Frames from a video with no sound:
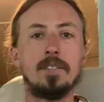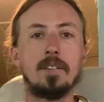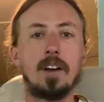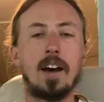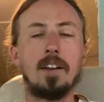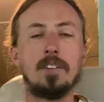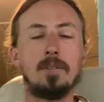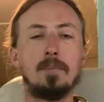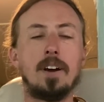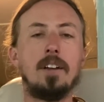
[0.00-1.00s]
gotten
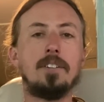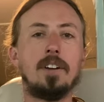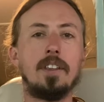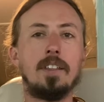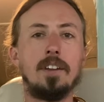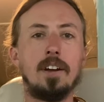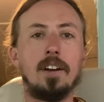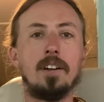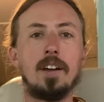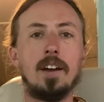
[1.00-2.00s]
some miles on the
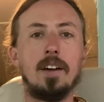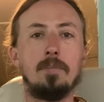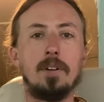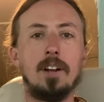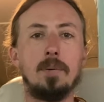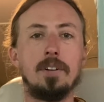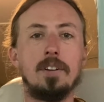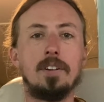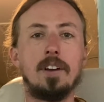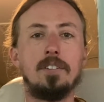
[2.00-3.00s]
thing and been able to
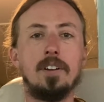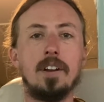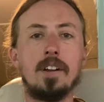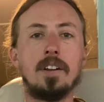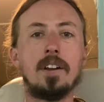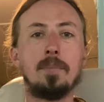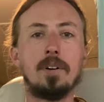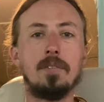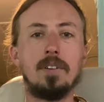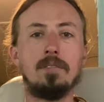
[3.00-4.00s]
test it in a
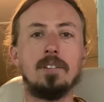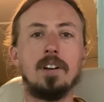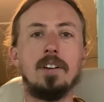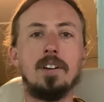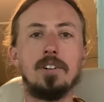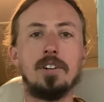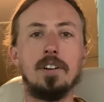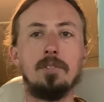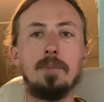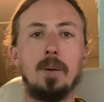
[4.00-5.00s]
number of different
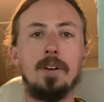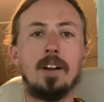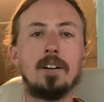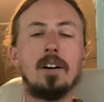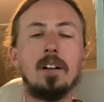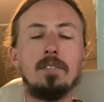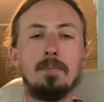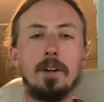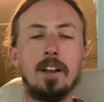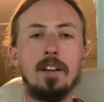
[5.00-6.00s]
conditions, maybe not all of them,
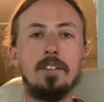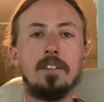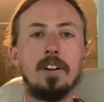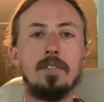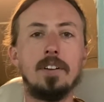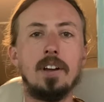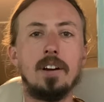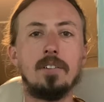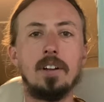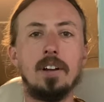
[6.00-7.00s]
but at least enough to get
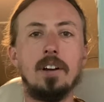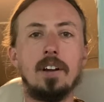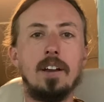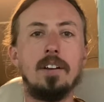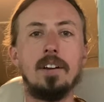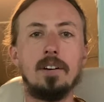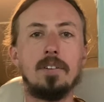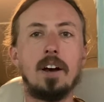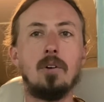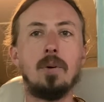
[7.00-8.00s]
a really good idea of
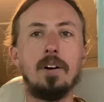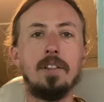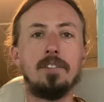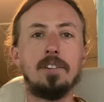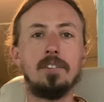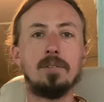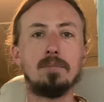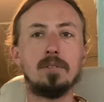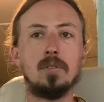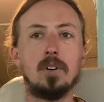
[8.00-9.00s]
how well the system
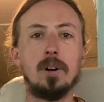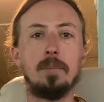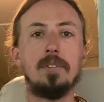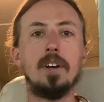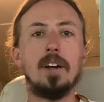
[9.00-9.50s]
performs